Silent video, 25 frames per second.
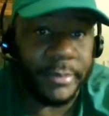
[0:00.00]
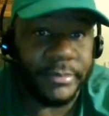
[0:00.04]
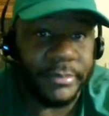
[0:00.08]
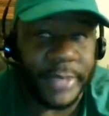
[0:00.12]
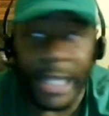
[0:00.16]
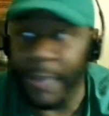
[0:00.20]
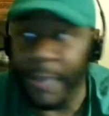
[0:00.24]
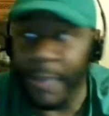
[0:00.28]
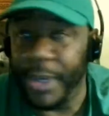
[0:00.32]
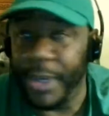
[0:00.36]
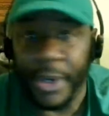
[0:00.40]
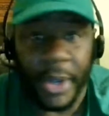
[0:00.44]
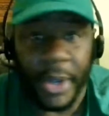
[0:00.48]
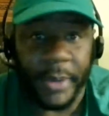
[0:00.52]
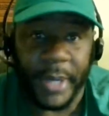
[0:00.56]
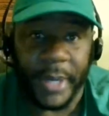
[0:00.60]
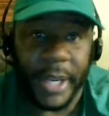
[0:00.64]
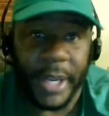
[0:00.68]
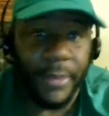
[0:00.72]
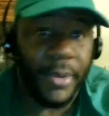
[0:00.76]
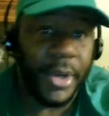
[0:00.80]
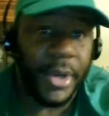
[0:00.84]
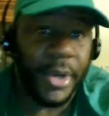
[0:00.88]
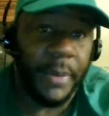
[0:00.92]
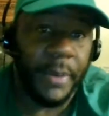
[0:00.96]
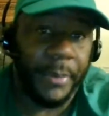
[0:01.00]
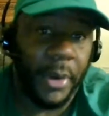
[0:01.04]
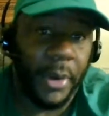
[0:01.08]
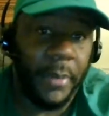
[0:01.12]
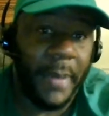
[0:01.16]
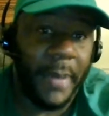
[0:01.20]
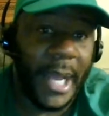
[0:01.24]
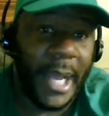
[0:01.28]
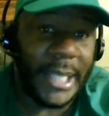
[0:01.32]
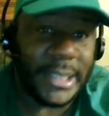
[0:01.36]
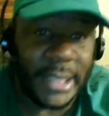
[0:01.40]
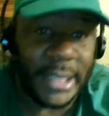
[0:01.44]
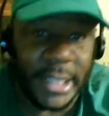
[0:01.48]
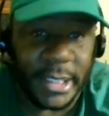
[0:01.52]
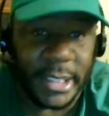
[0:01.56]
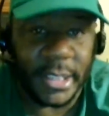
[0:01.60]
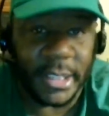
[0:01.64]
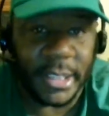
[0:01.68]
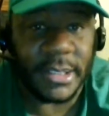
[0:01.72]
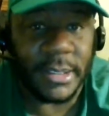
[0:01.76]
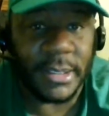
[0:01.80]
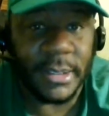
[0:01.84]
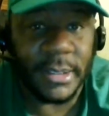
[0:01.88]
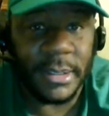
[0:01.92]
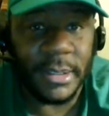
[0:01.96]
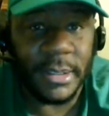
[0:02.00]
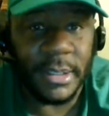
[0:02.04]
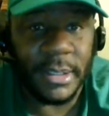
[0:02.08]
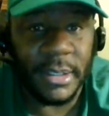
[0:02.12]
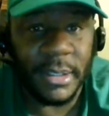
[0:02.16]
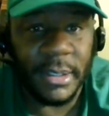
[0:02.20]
They went up. They went up on my tickets.